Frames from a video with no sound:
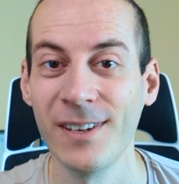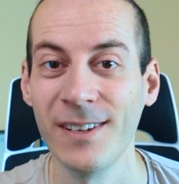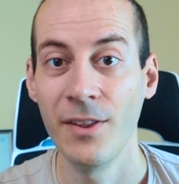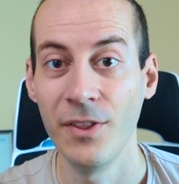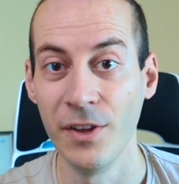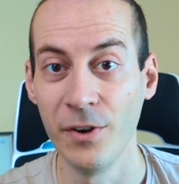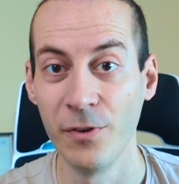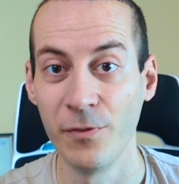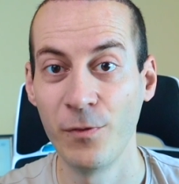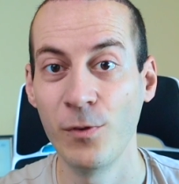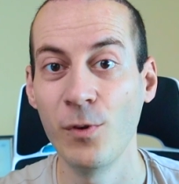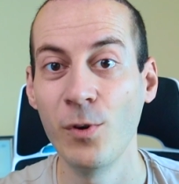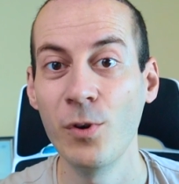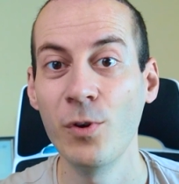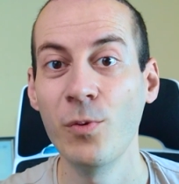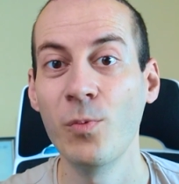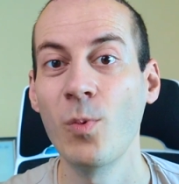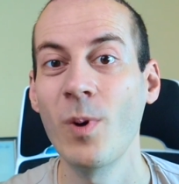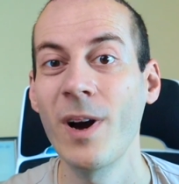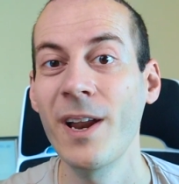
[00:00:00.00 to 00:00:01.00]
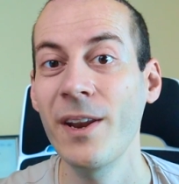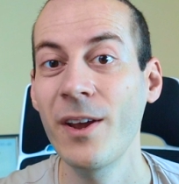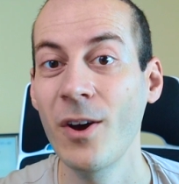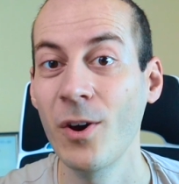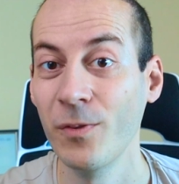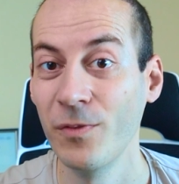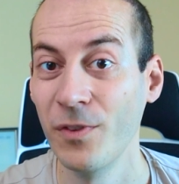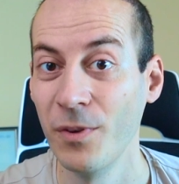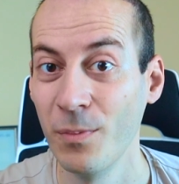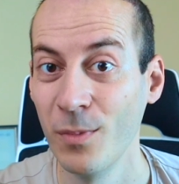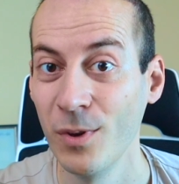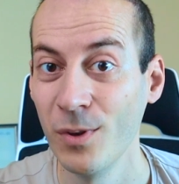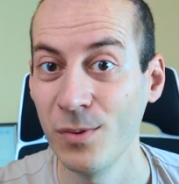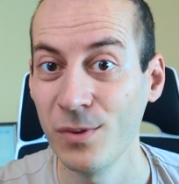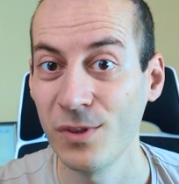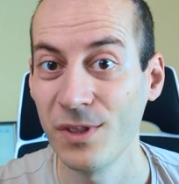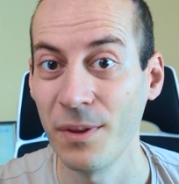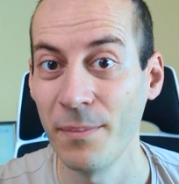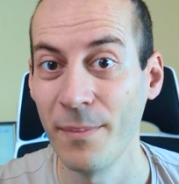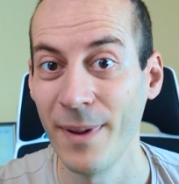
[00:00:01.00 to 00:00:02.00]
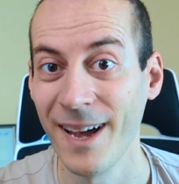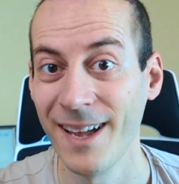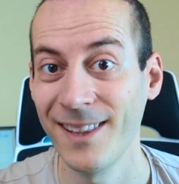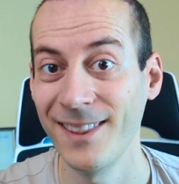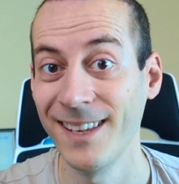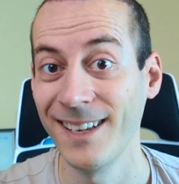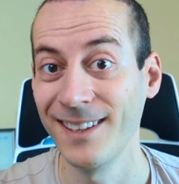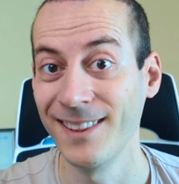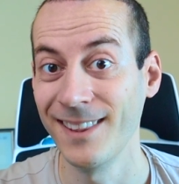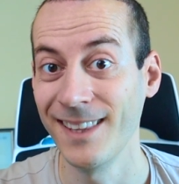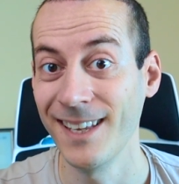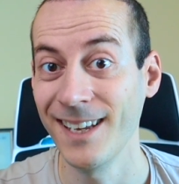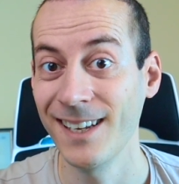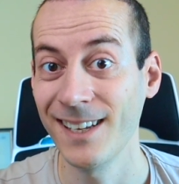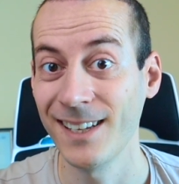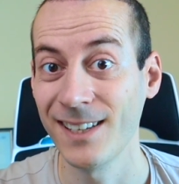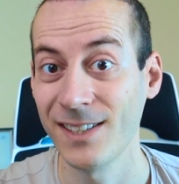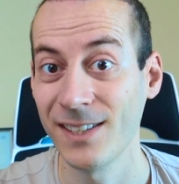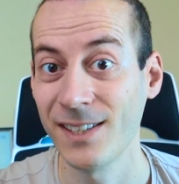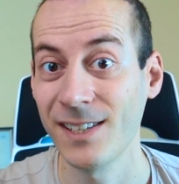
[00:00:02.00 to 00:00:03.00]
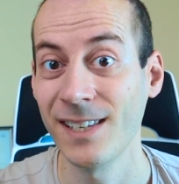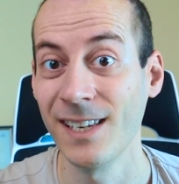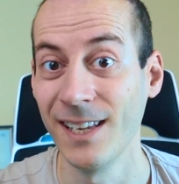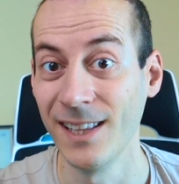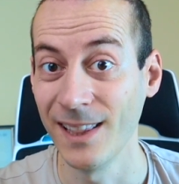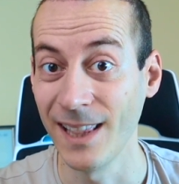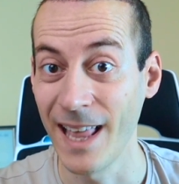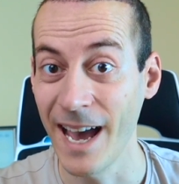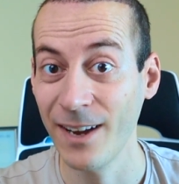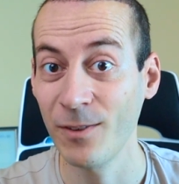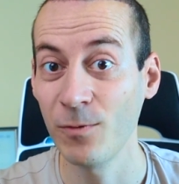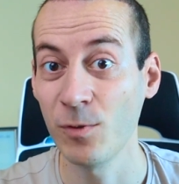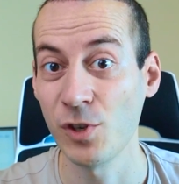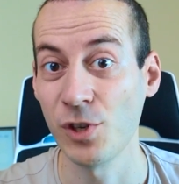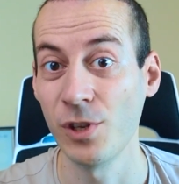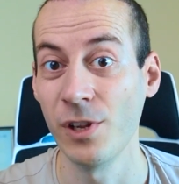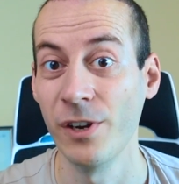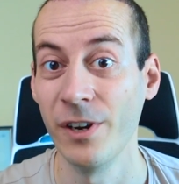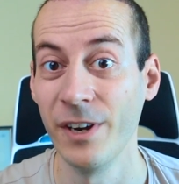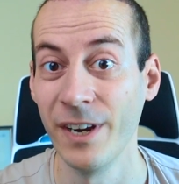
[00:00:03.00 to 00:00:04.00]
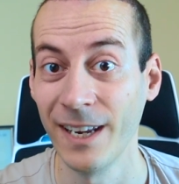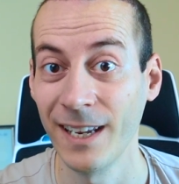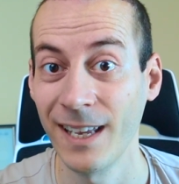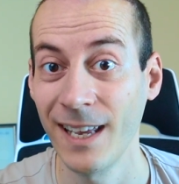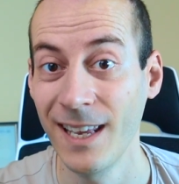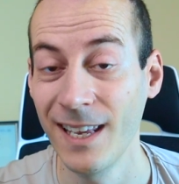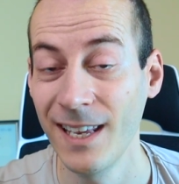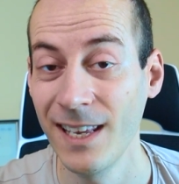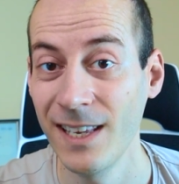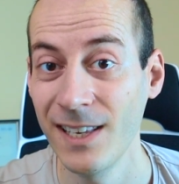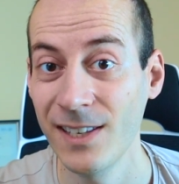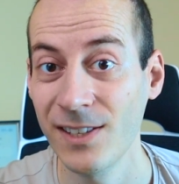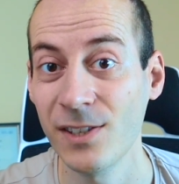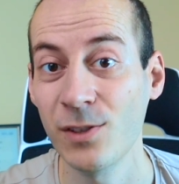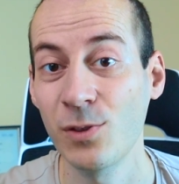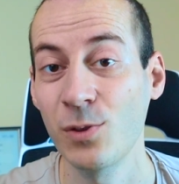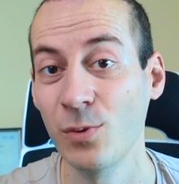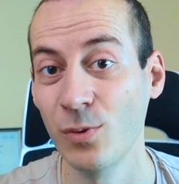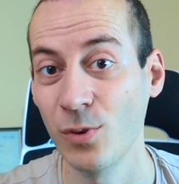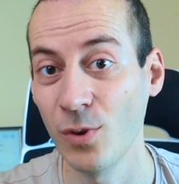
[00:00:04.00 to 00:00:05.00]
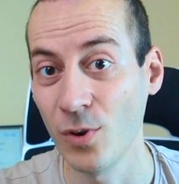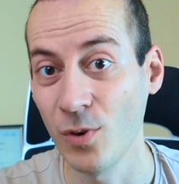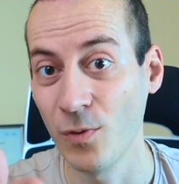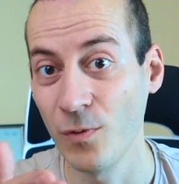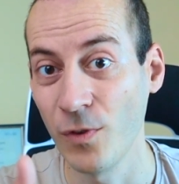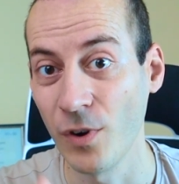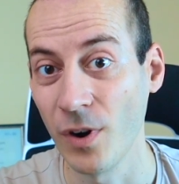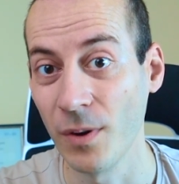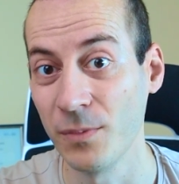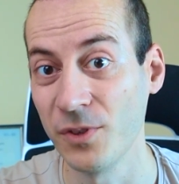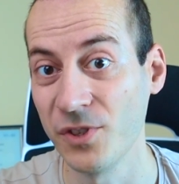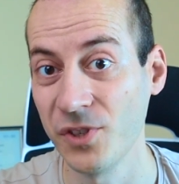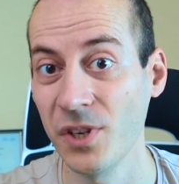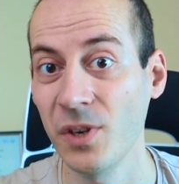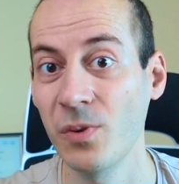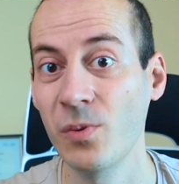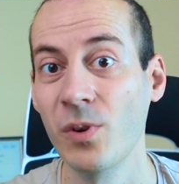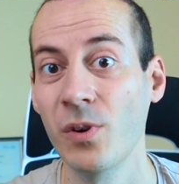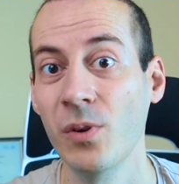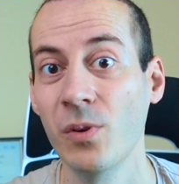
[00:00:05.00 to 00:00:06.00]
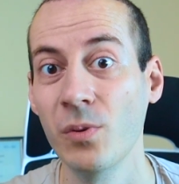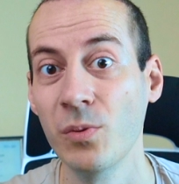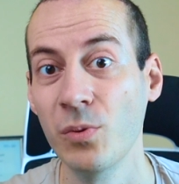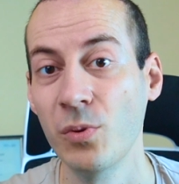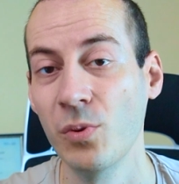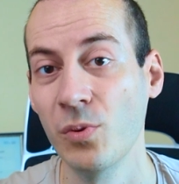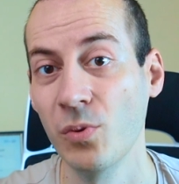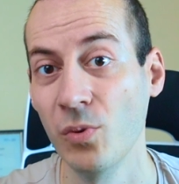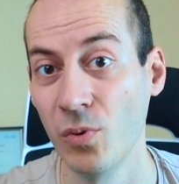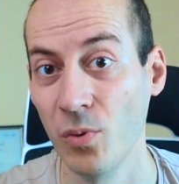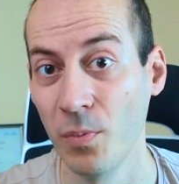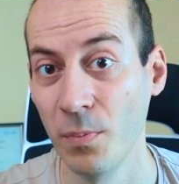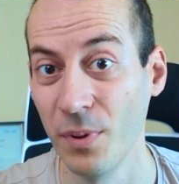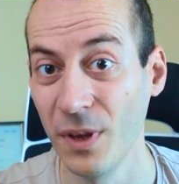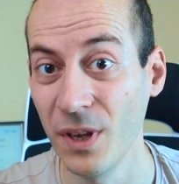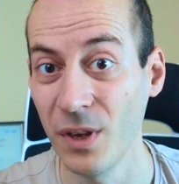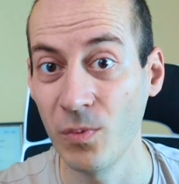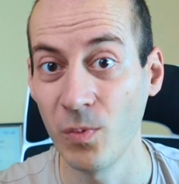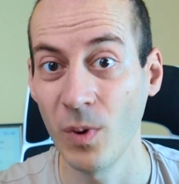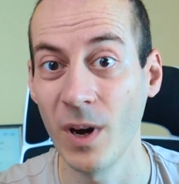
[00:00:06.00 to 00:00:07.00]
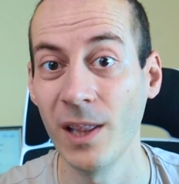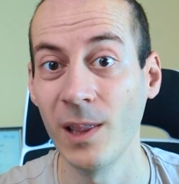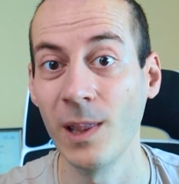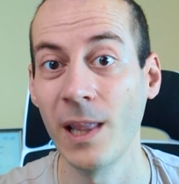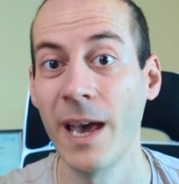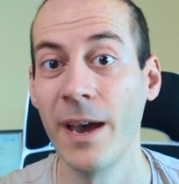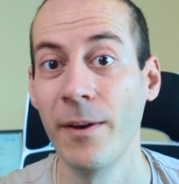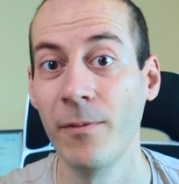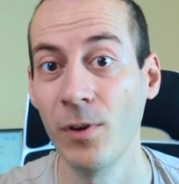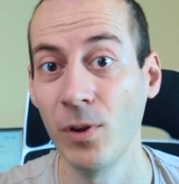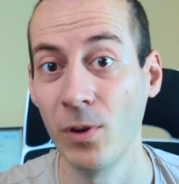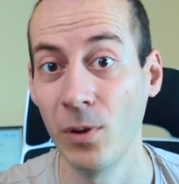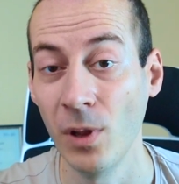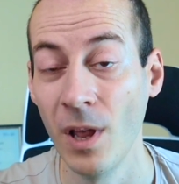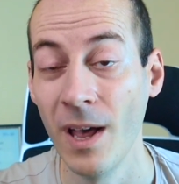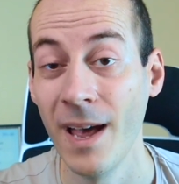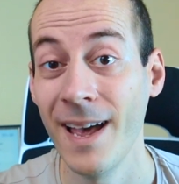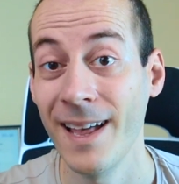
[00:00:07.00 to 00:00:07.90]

Therefore, one of the most demanding things in language learning is to go from 0 to B1 level.